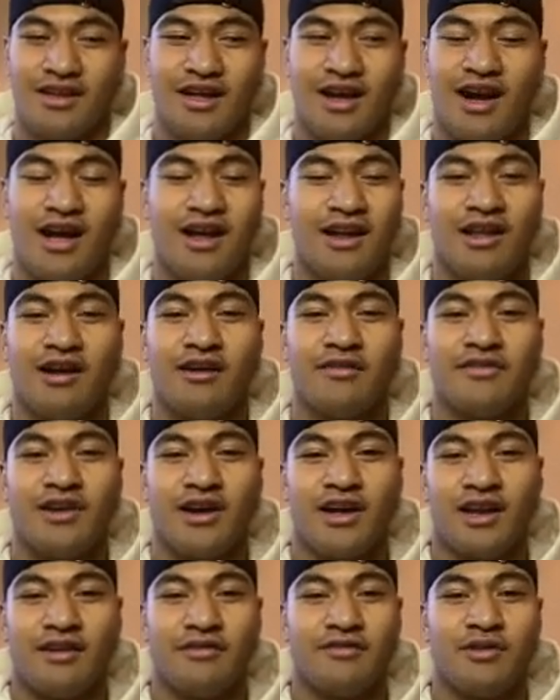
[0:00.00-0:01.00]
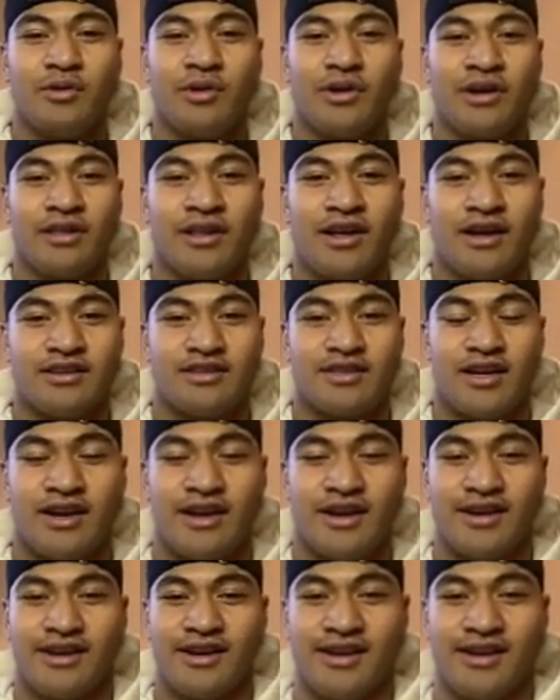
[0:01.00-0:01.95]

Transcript: I loved doing that. So.